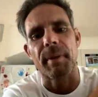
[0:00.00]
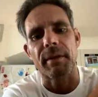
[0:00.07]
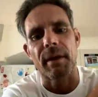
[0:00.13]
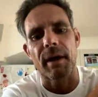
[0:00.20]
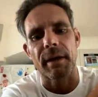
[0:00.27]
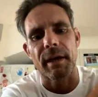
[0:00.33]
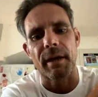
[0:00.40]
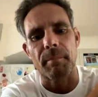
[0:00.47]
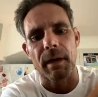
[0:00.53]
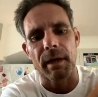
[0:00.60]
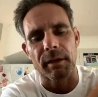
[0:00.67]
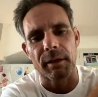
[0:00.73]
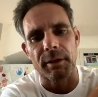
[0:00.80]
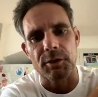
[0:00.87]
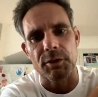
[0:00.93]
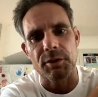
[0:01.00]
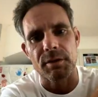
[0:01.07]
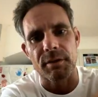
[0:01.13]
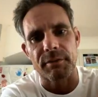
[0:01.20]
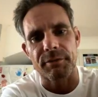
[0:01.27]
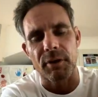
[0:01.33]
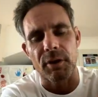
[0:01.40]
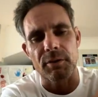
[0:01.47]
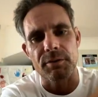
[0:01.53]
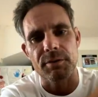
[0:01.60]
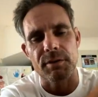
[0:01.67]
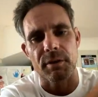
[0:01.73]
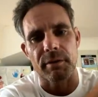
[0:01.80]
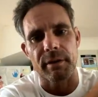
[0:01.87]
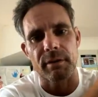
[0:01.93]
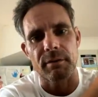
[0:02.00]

that again, Michael. It froze. Sorry.